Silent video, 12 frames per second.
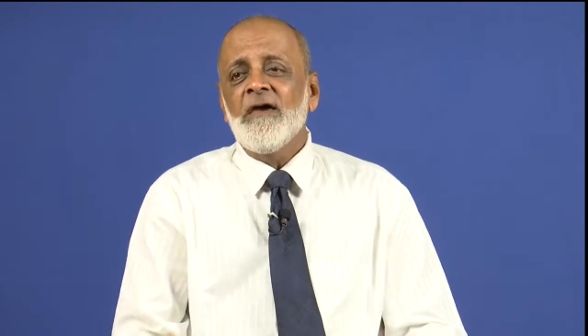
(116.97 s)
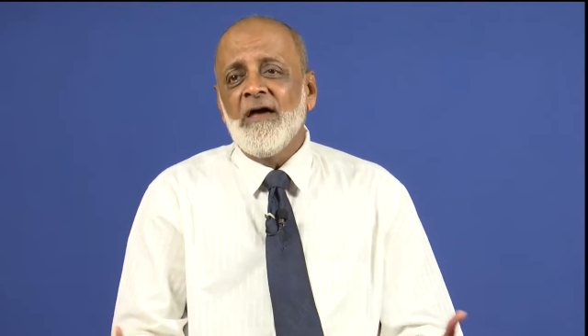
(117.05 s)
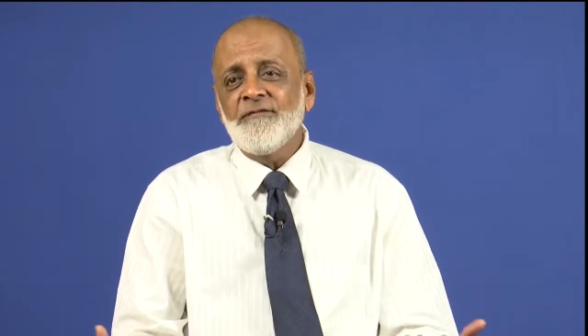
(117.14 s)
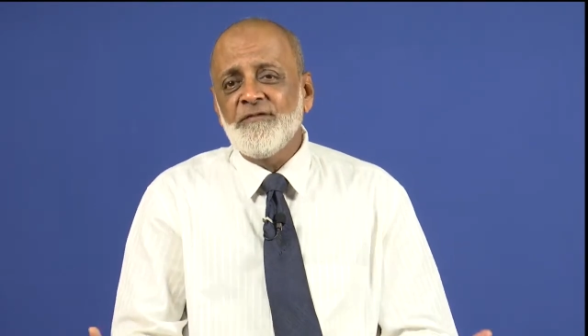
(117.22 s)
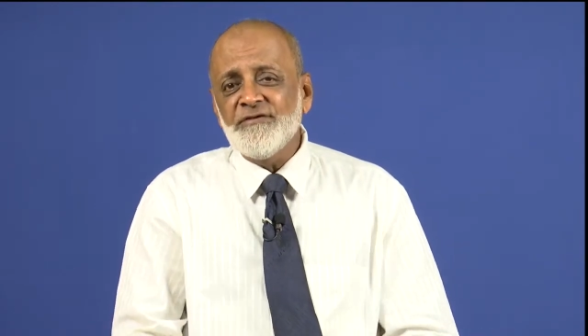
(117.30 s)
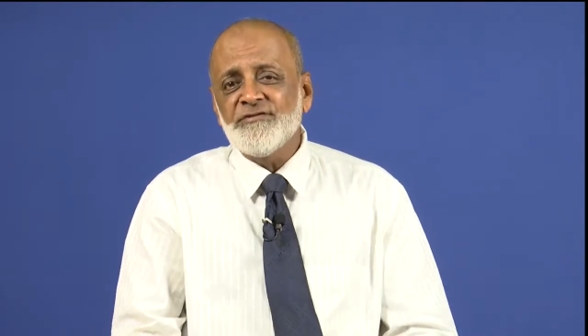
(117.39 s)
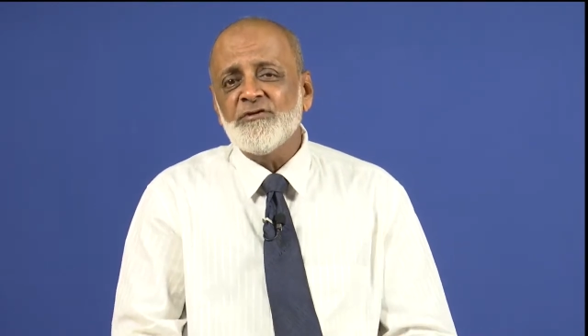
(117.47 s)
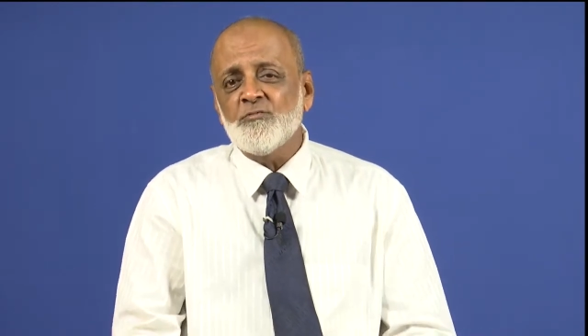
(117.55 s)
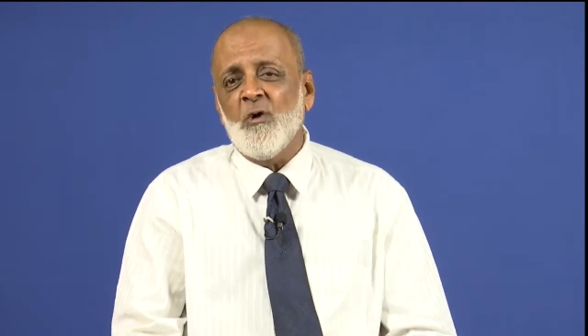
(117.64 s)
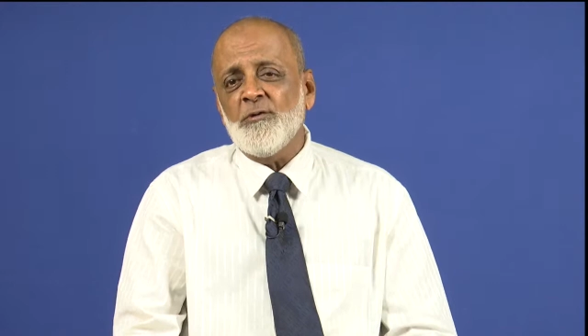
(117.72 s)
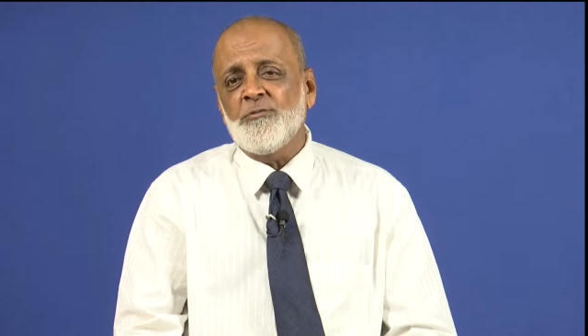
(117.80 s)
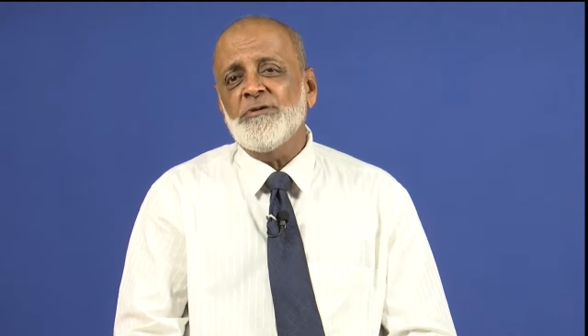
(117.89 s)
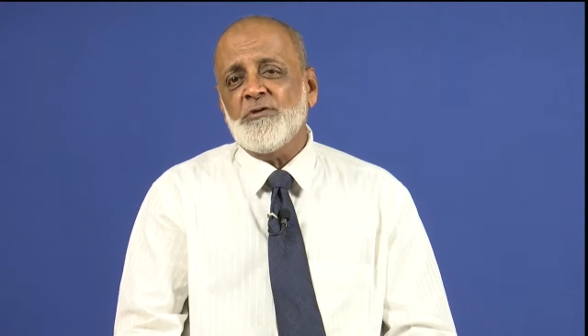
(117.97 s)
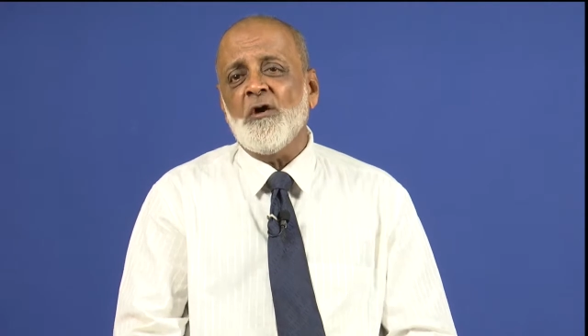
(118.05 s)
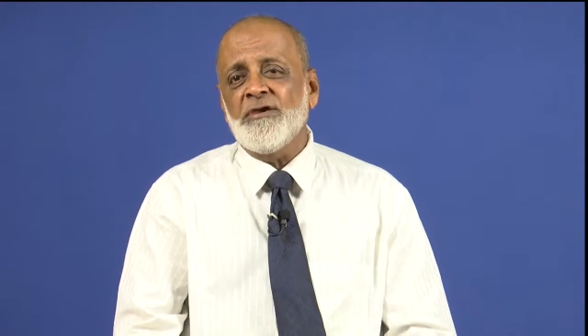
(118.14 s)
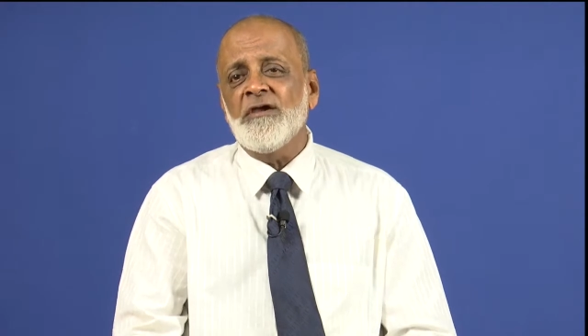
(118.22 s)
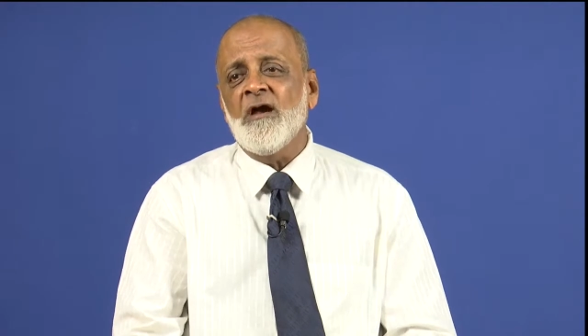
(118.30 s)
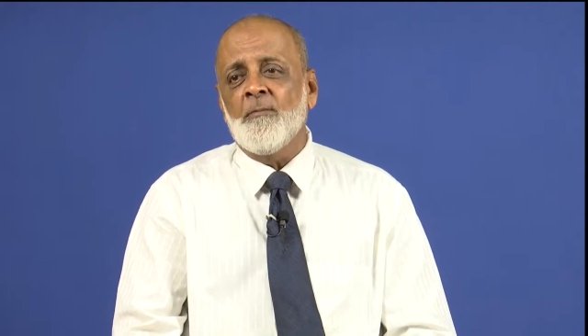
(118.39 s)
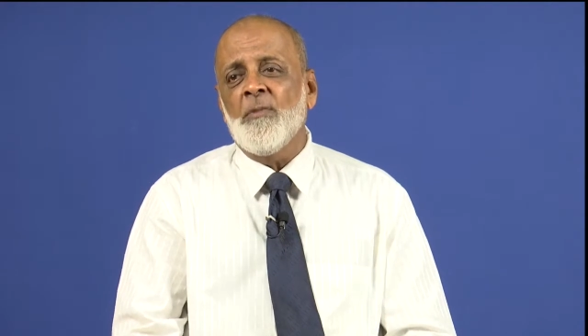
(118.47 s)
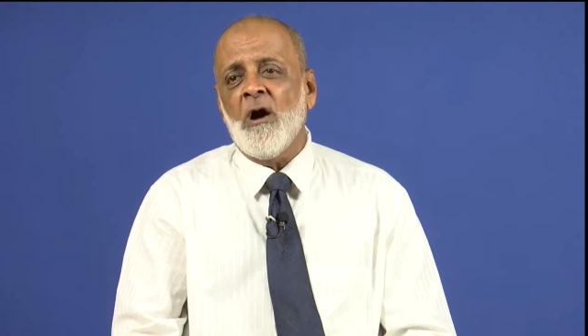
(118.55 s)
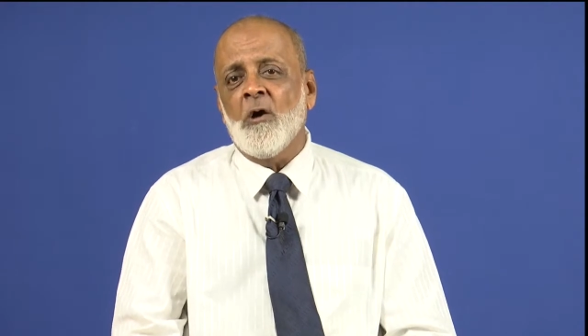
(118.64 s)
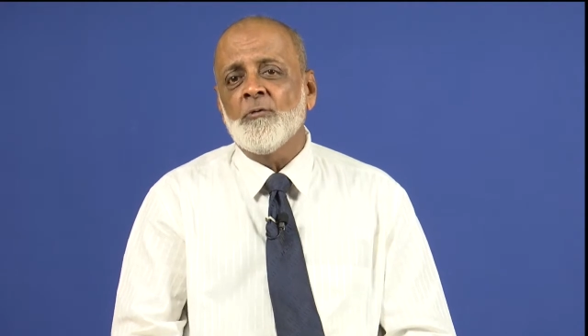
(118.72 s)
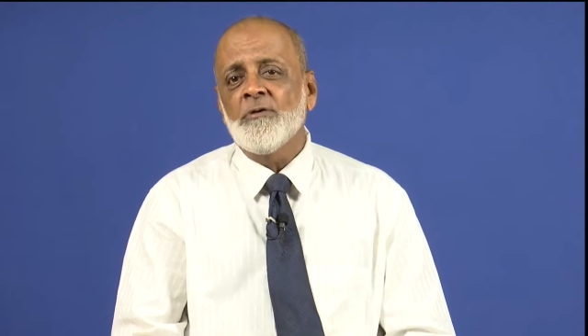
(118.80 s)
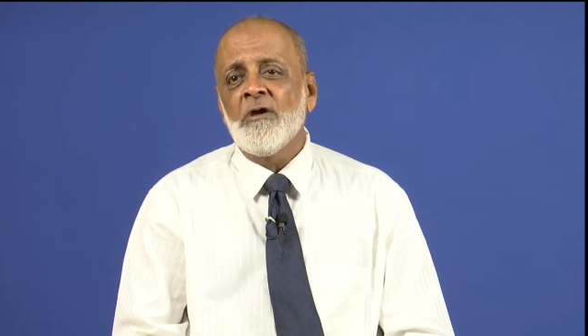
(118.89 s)
And this is what we're talking
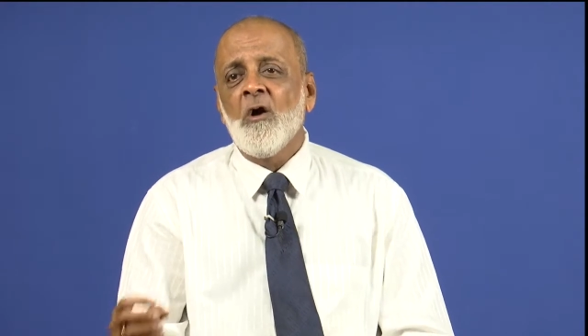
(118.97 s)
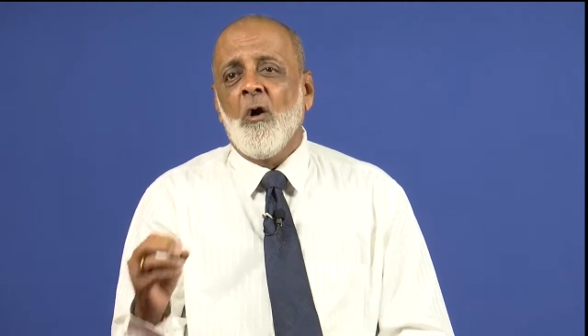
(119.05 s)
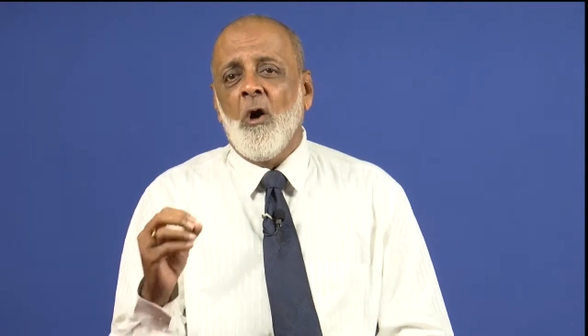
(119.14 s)
about.